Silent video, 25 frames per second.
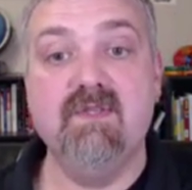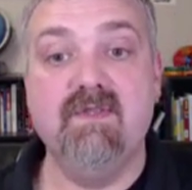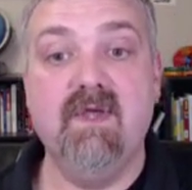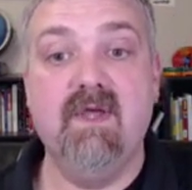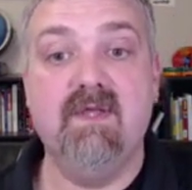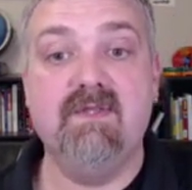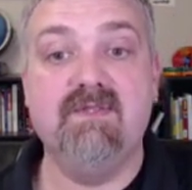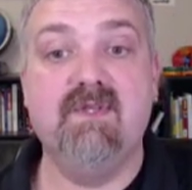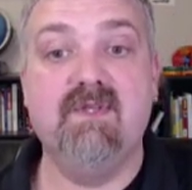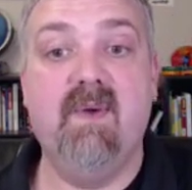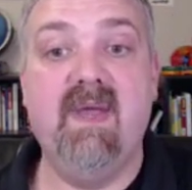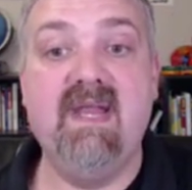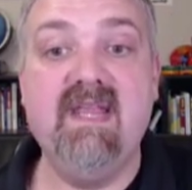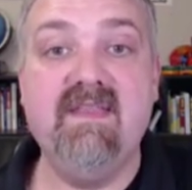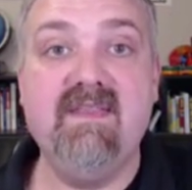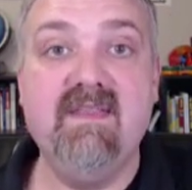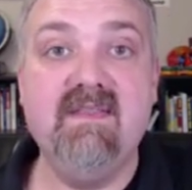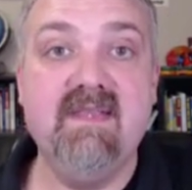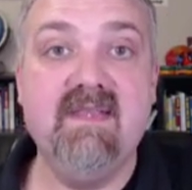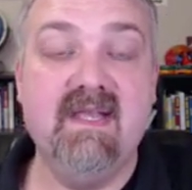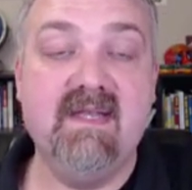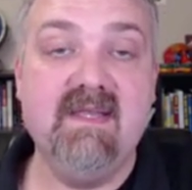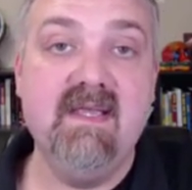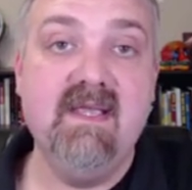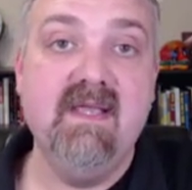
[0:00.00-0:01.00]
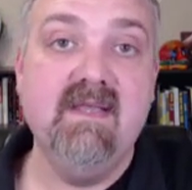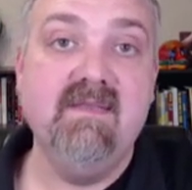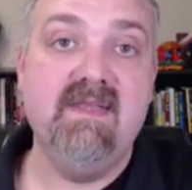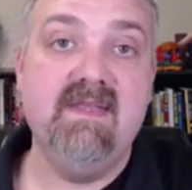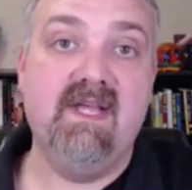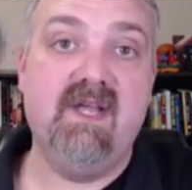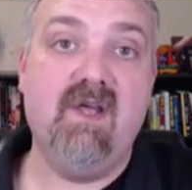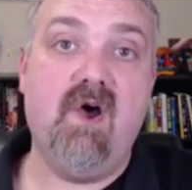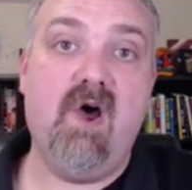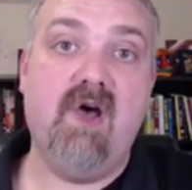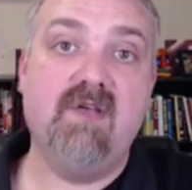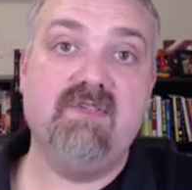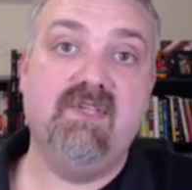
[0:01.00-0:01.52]
So, the, so anything that,
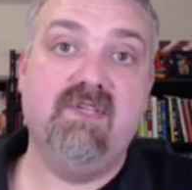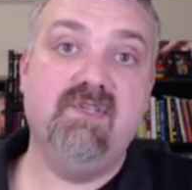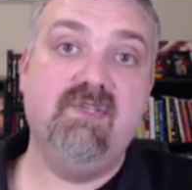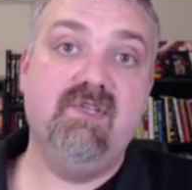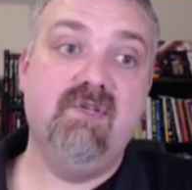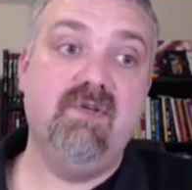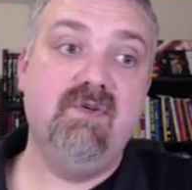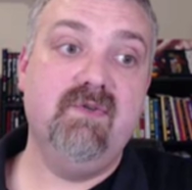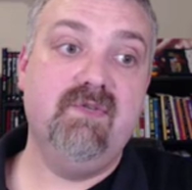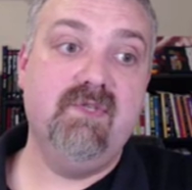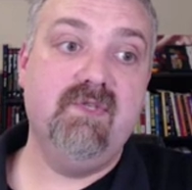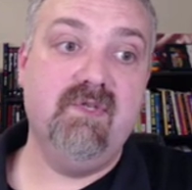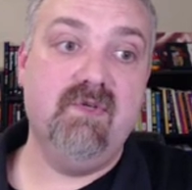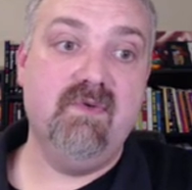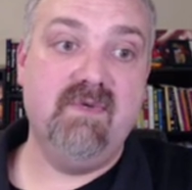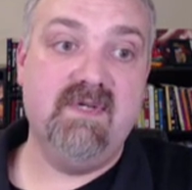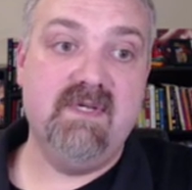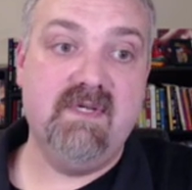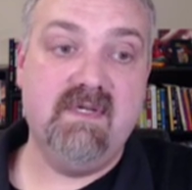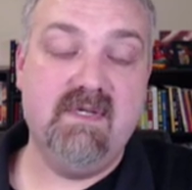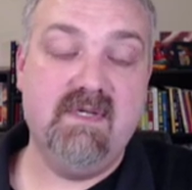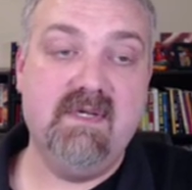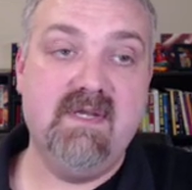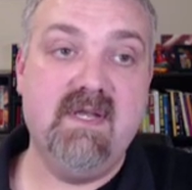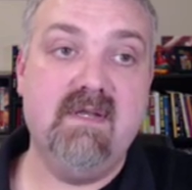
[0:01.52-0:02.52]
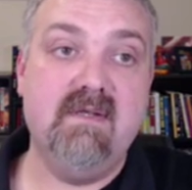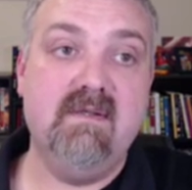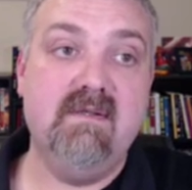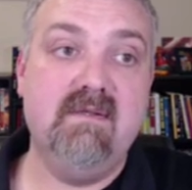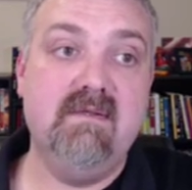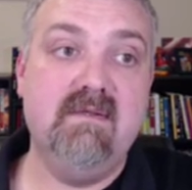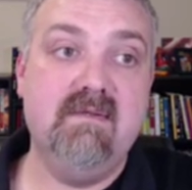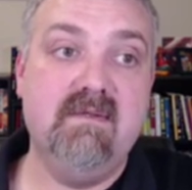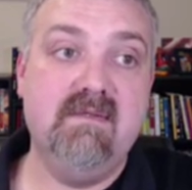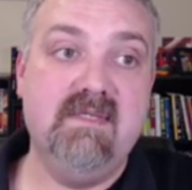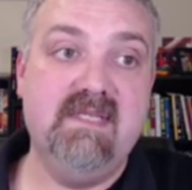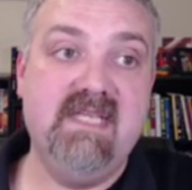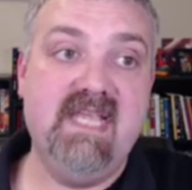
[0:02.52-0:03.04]
that causes you to
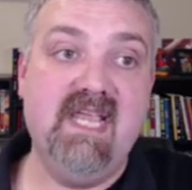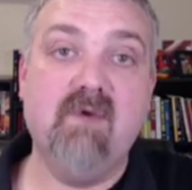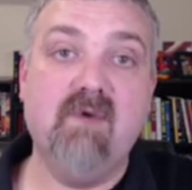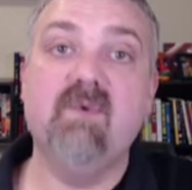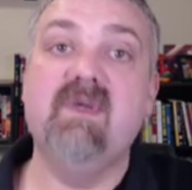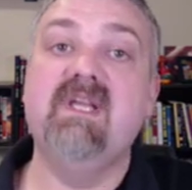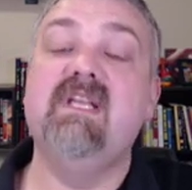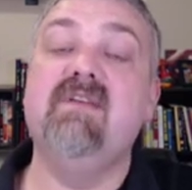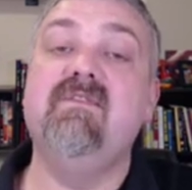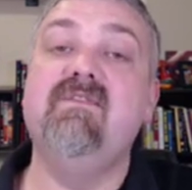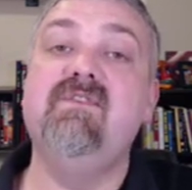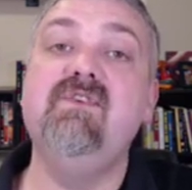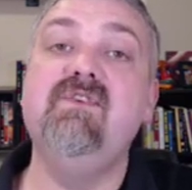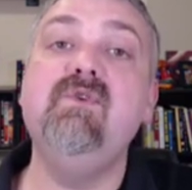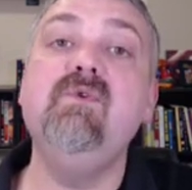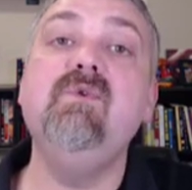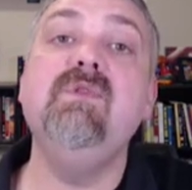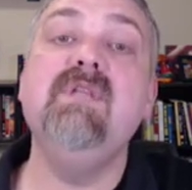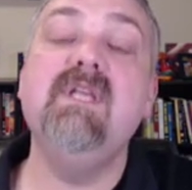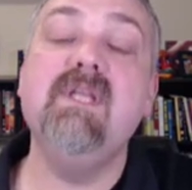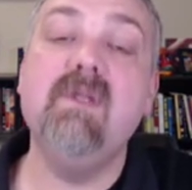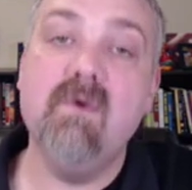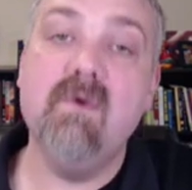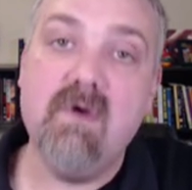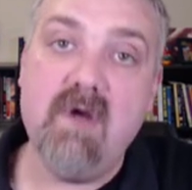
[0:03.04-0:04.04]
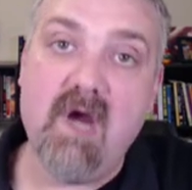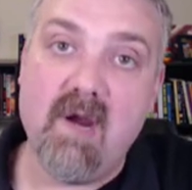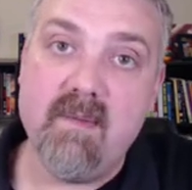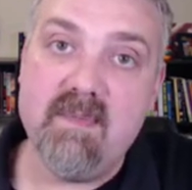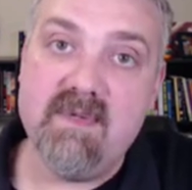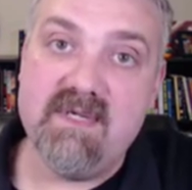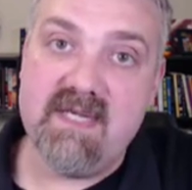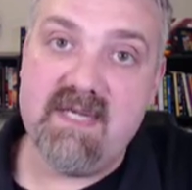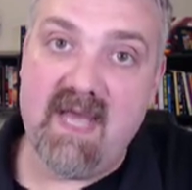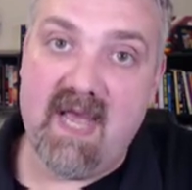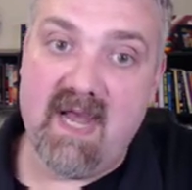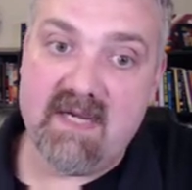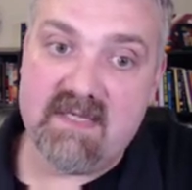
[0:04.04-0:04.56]
n get rid of too little
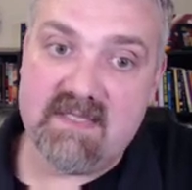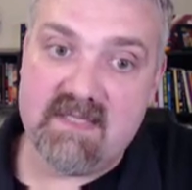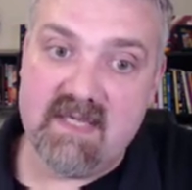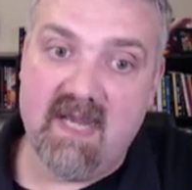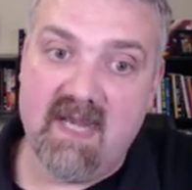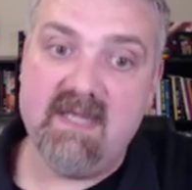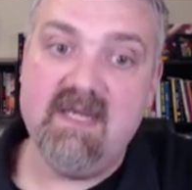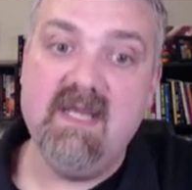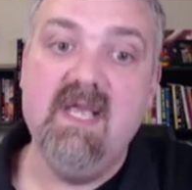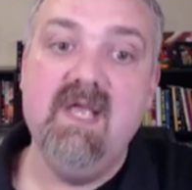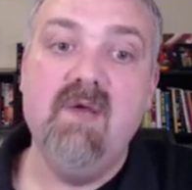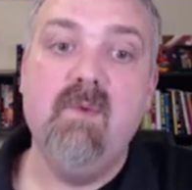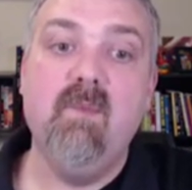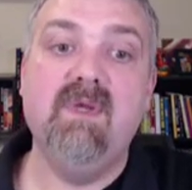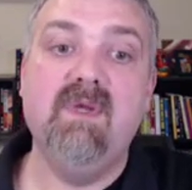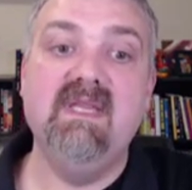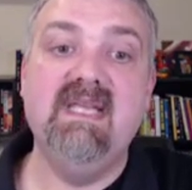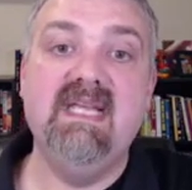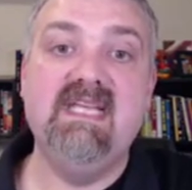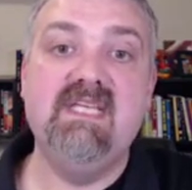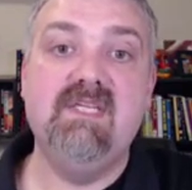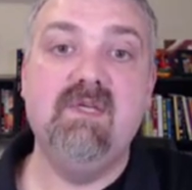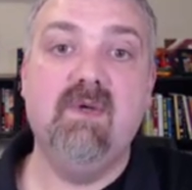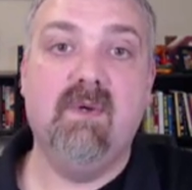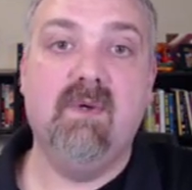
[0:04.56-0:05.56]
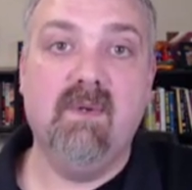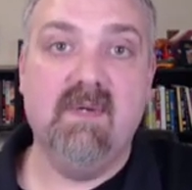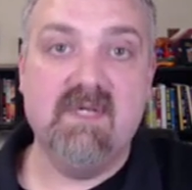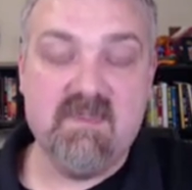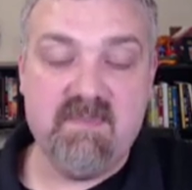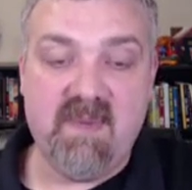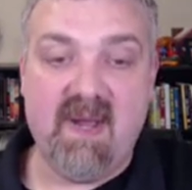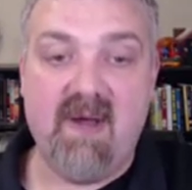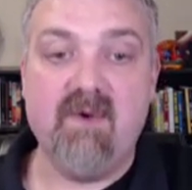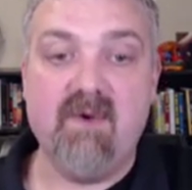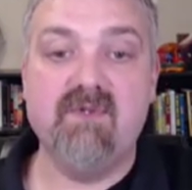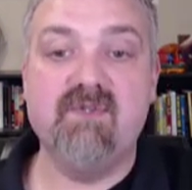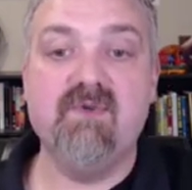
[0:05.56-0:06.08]
carbon dioxide would lead to a
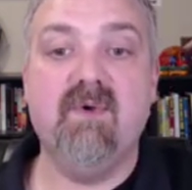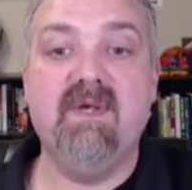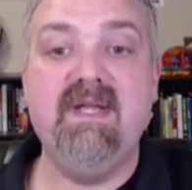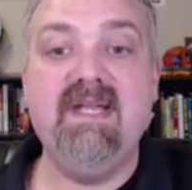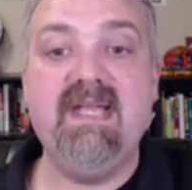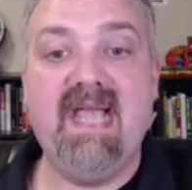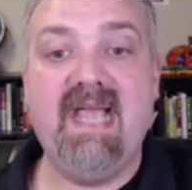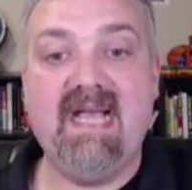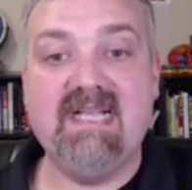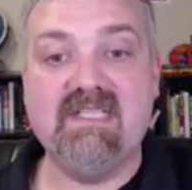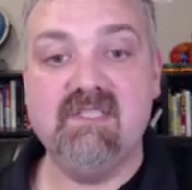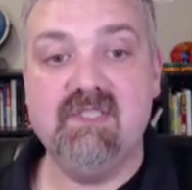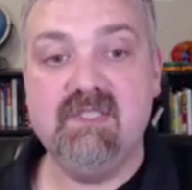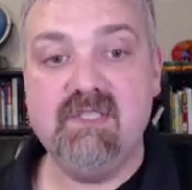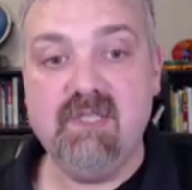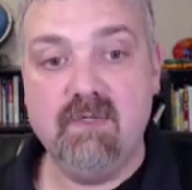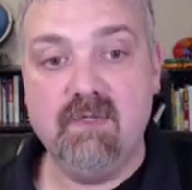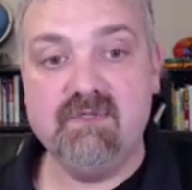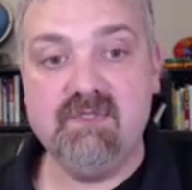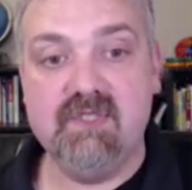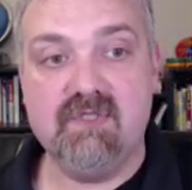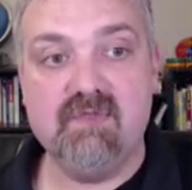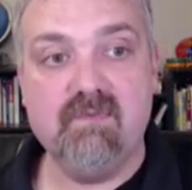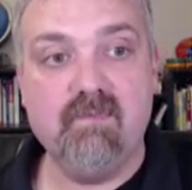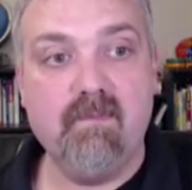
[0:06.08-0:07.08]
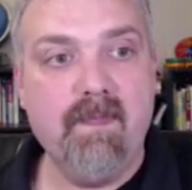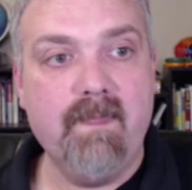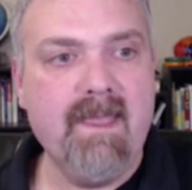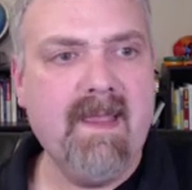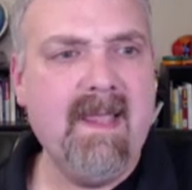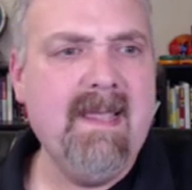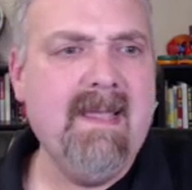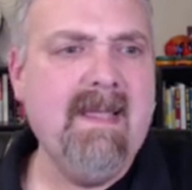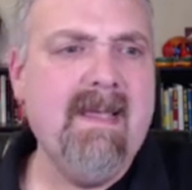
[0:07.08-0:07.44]
respiratory acidosis.